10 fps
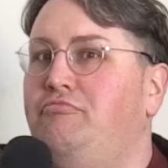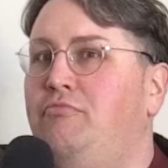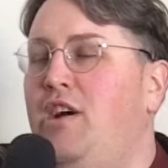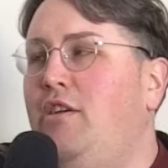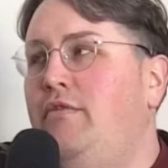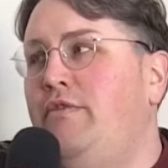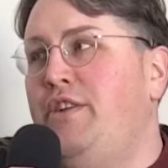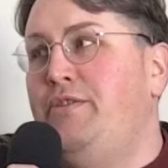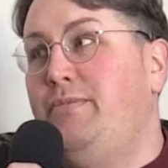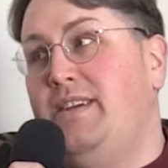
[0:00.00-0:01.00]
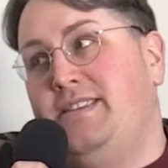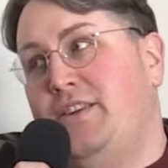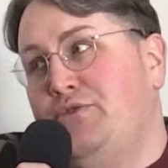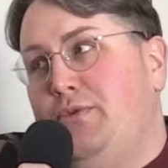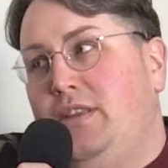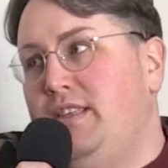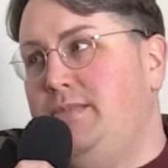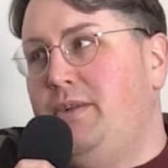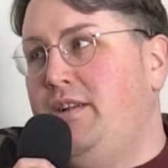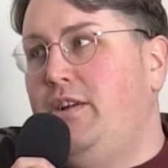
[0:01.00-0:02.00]
Well, for you, the bisexual
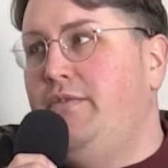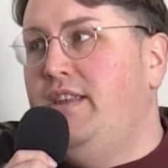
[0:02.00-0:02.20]
lisp. I don't know if